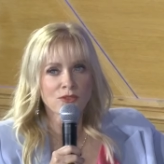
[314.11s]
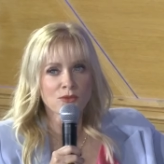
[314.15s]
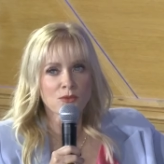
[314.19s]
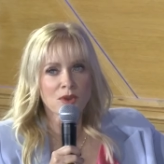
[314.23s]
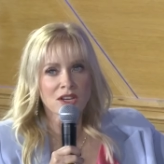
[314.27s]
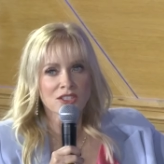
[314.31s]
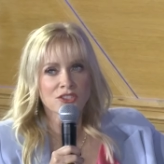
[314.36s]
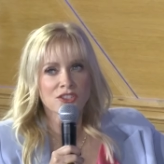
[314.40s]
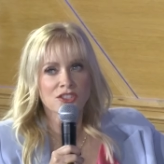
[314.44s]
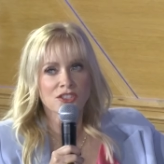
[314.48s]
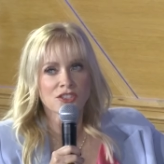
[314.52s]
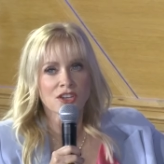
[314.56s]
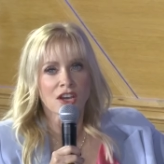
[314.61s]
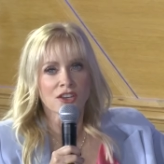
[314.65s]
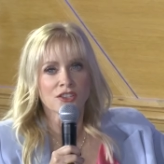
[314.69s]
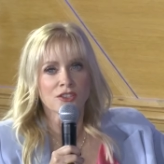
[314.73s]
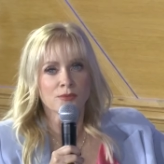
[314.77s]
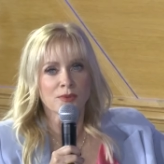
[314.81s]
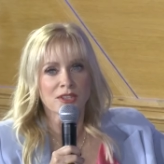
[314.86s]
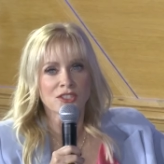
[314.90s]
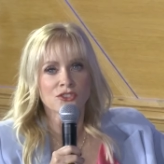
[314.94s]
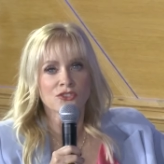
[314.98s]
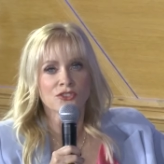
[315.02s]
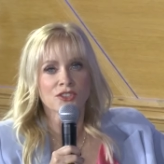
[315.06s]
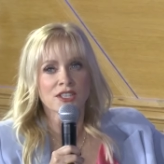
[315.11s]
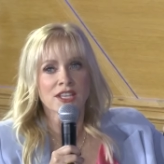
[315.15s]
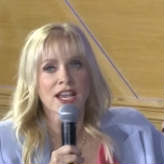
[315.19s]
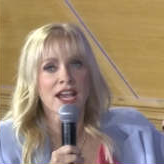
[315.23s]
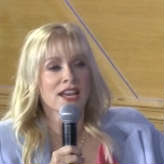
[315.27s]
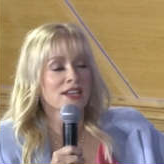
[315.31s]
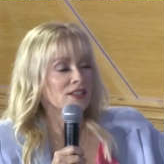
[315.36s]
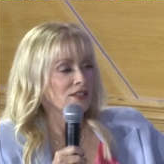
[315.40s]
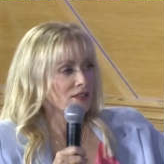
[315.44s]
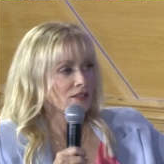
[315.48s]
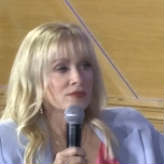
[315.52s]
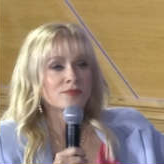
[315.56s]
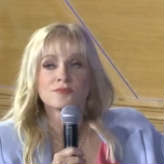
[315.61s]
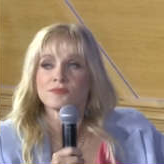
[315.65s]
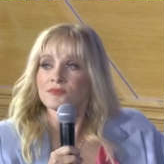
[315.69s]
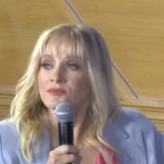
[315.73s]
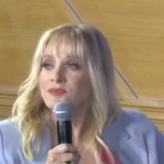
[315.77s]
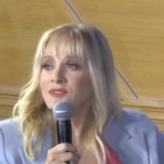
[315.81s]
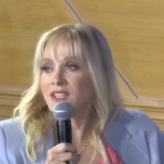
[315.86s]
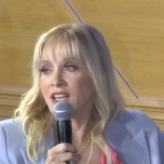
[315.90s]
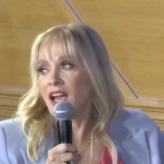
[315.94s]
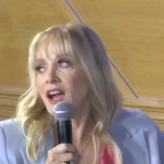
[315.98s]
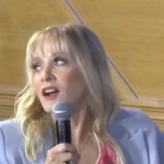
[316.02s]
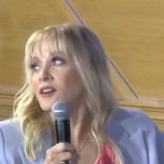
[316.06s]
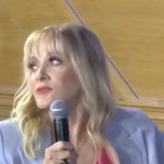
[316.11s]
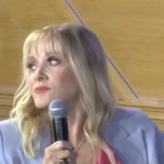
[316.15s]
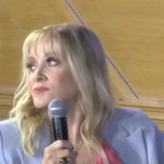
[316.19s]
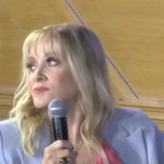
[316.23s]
watched the documentary yet, yeah.